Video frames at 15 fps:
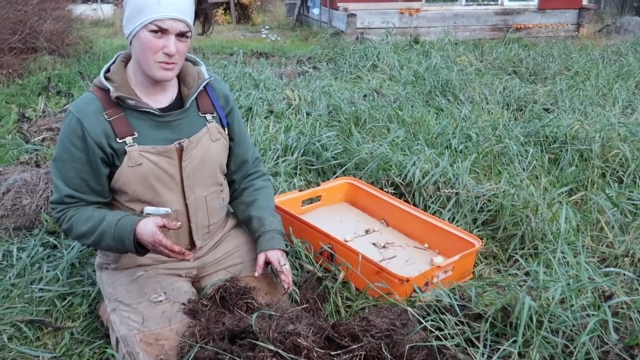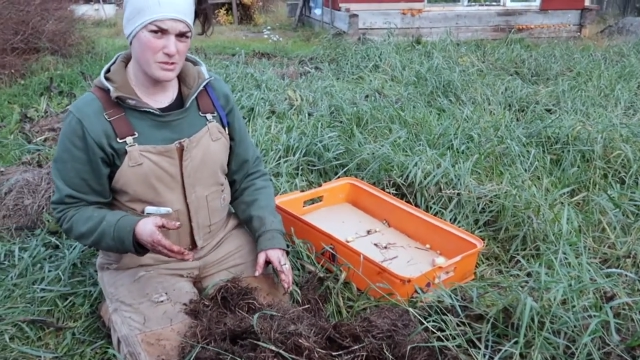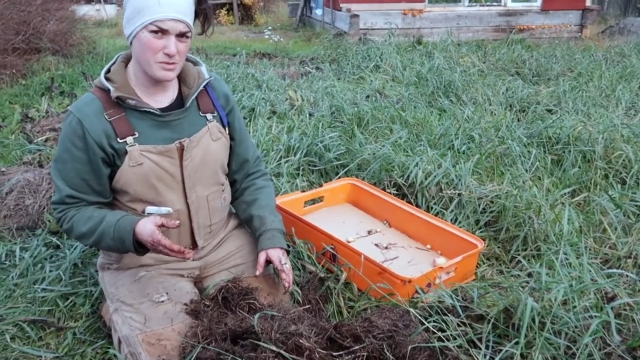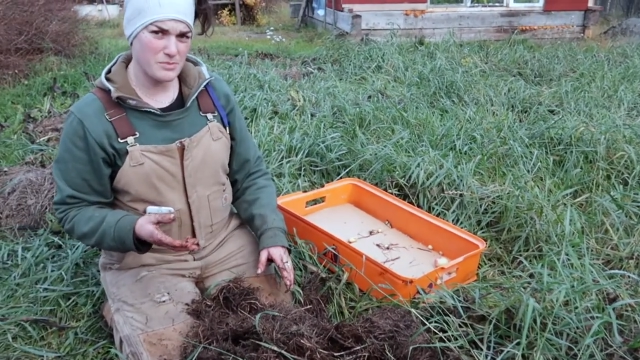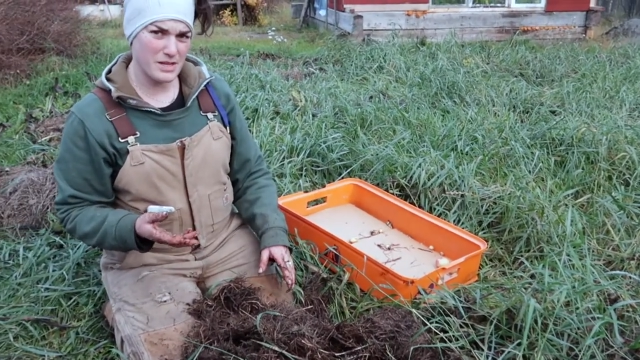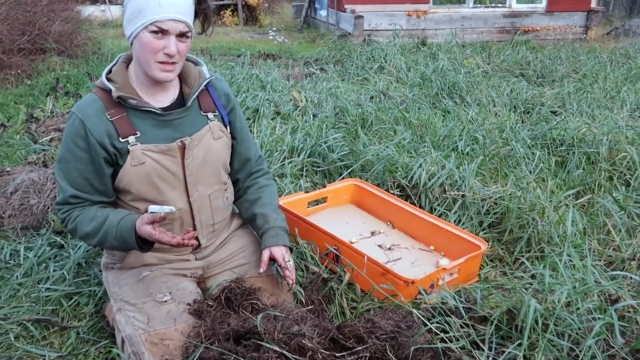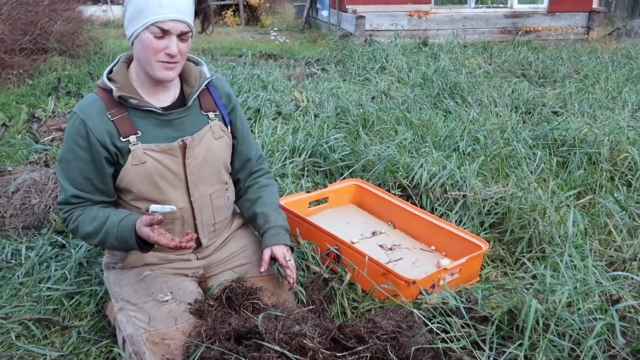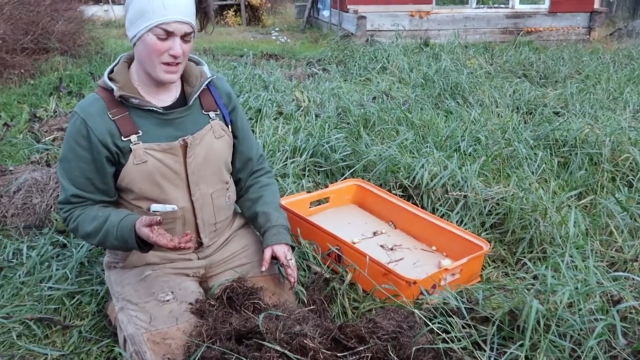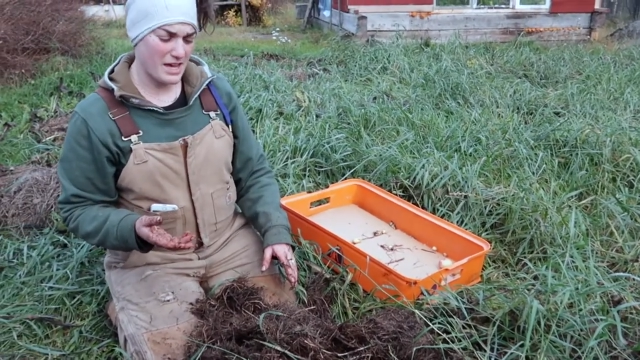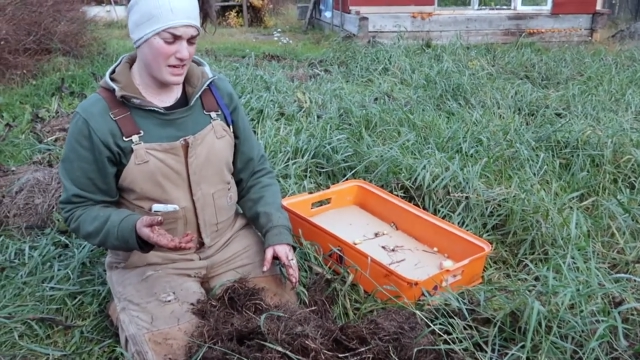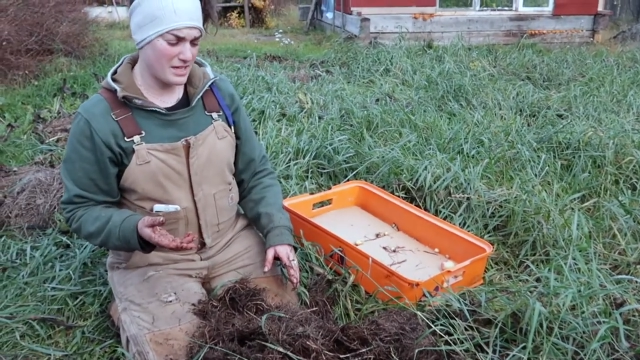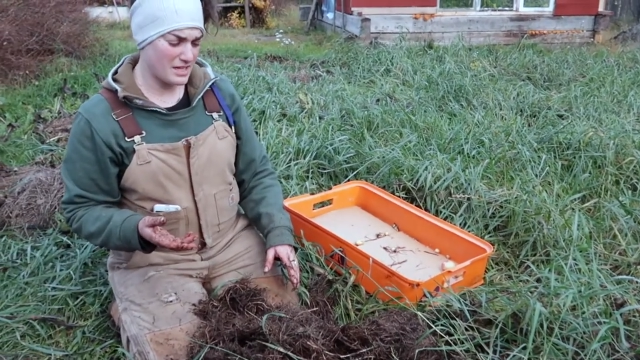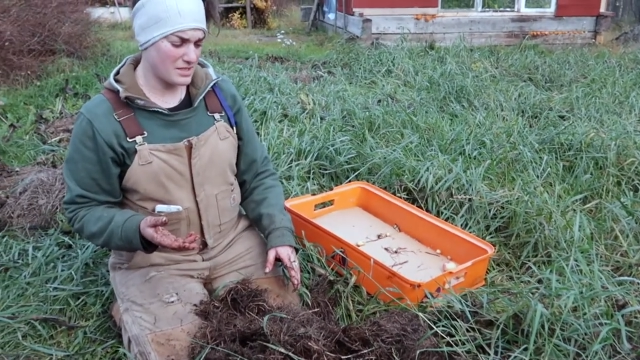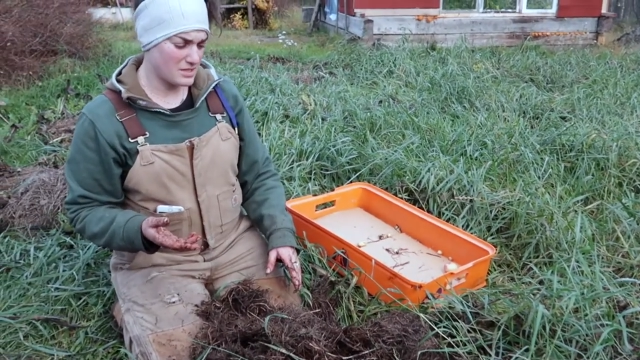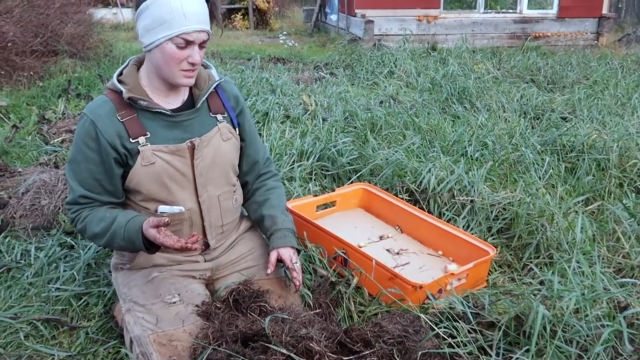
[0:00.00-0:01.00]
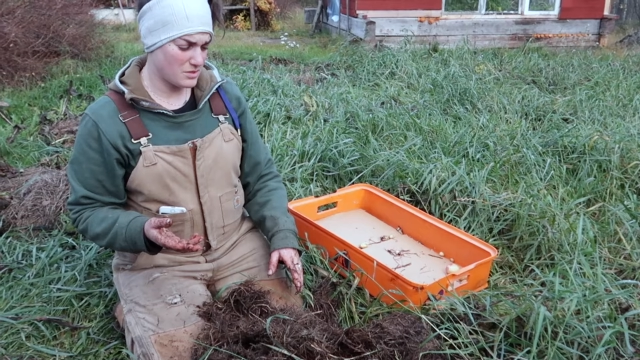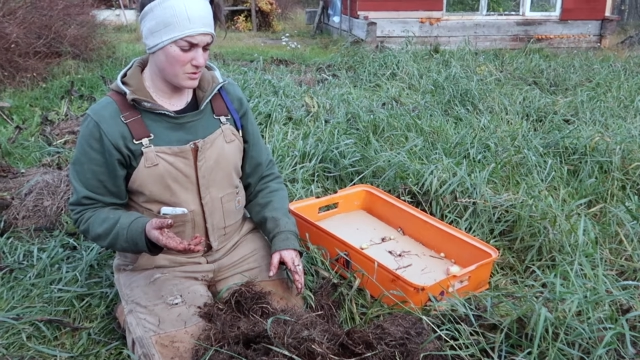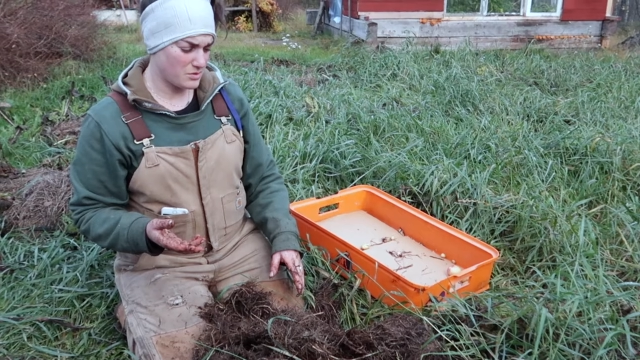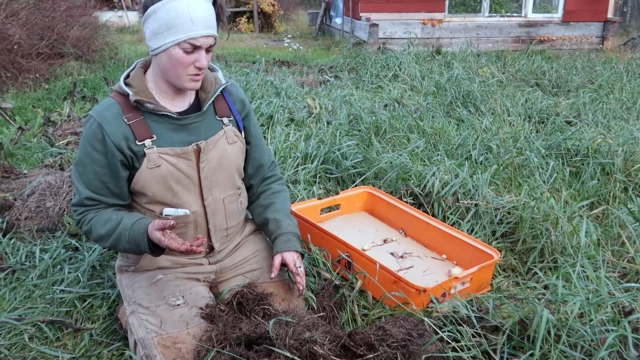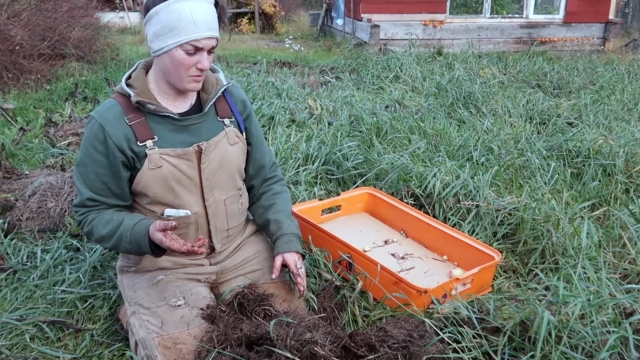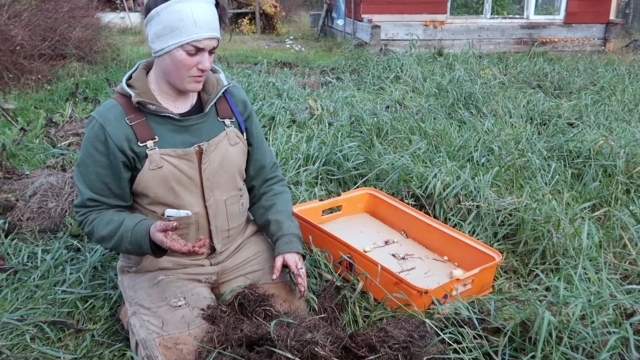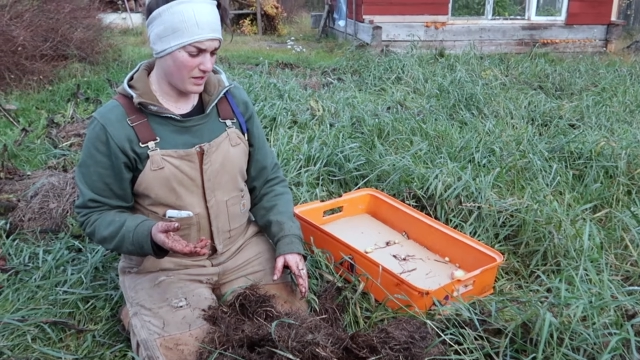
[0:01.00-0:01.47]
which might have added
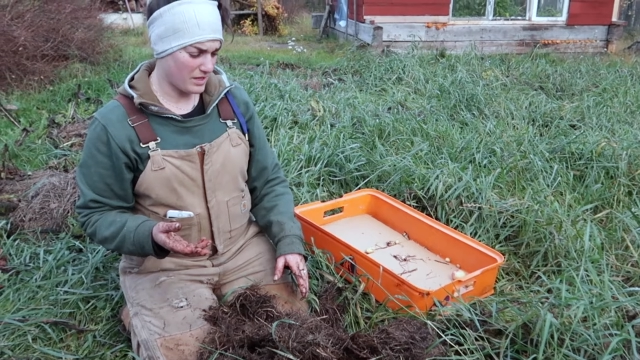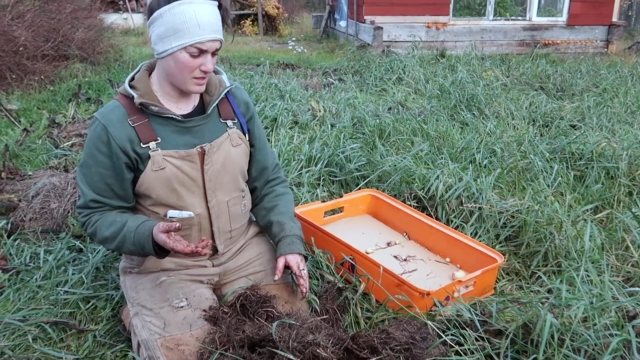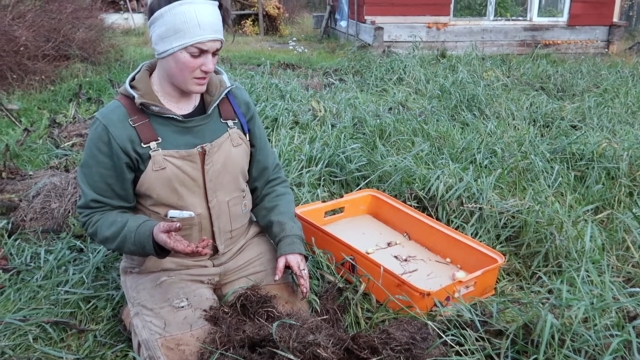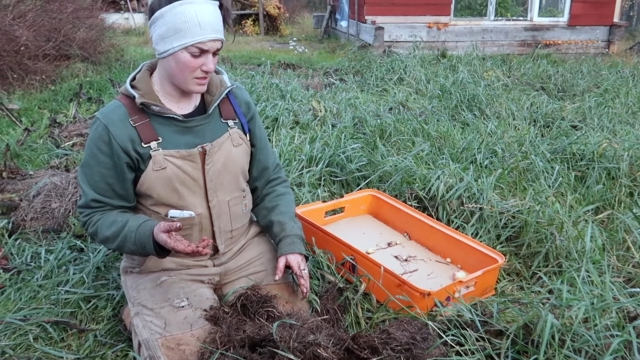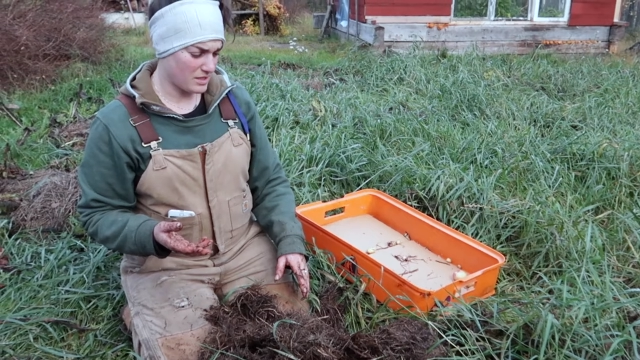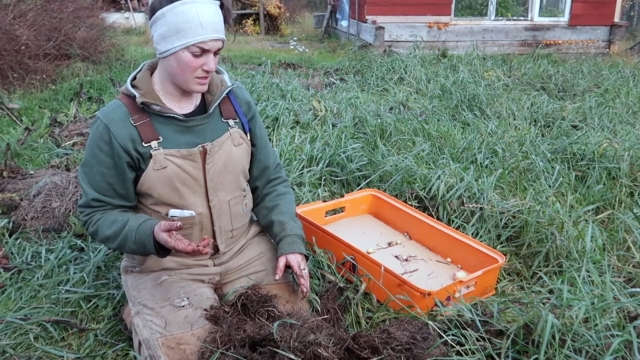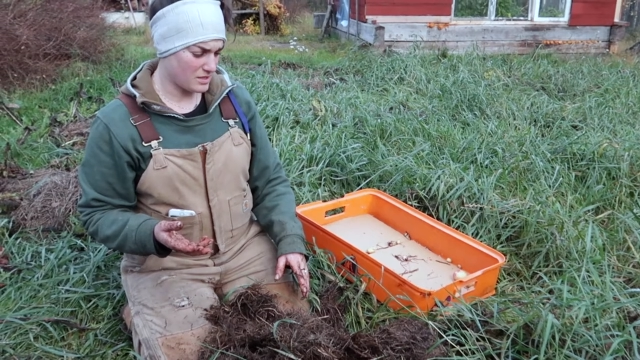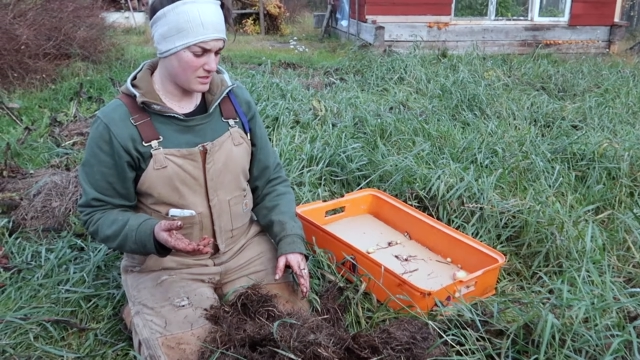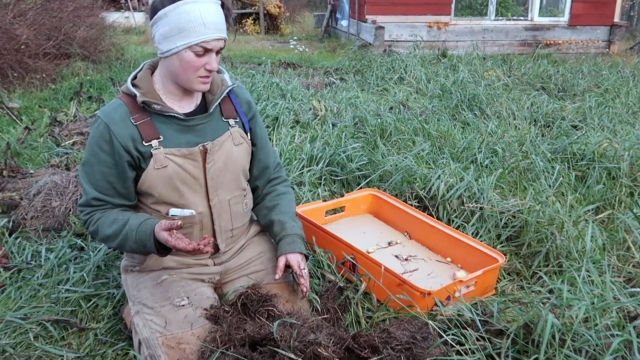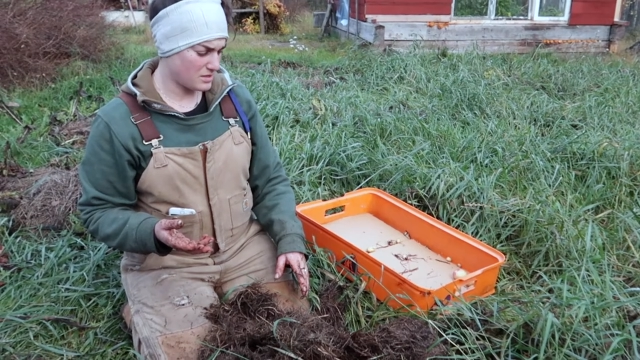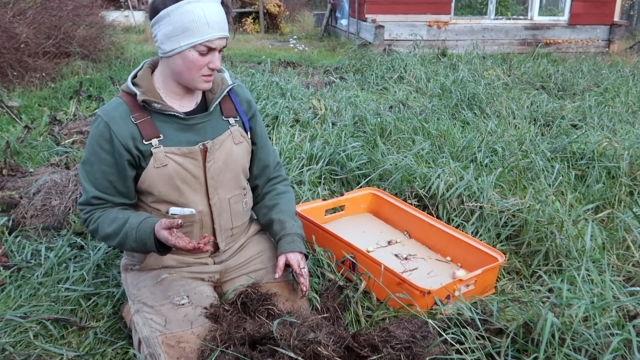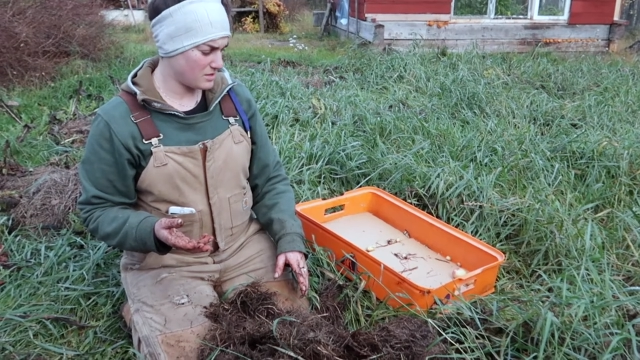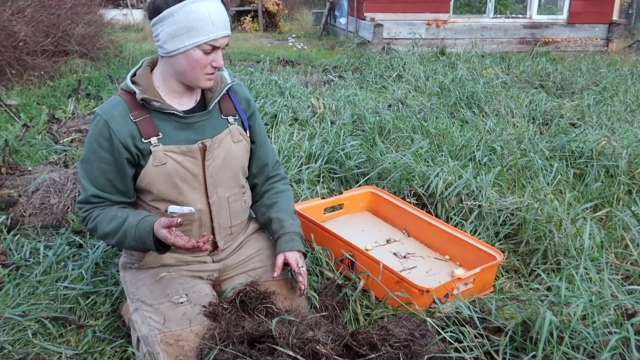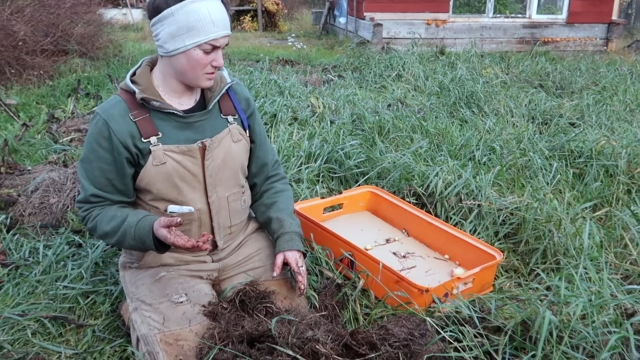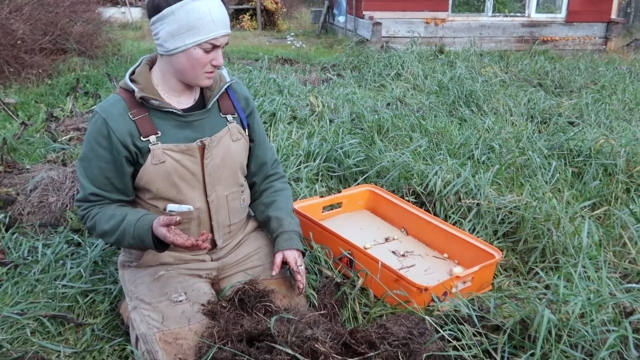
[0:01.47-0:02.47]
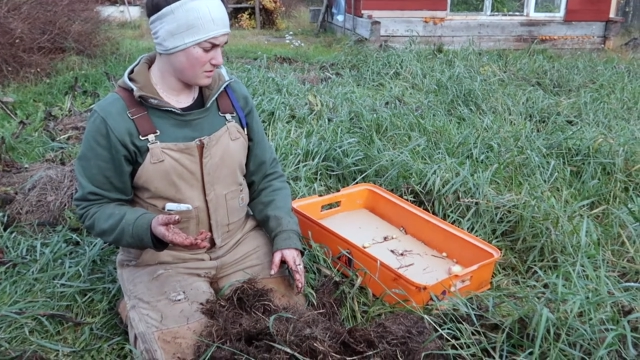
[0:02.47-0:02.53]
to the fact that it's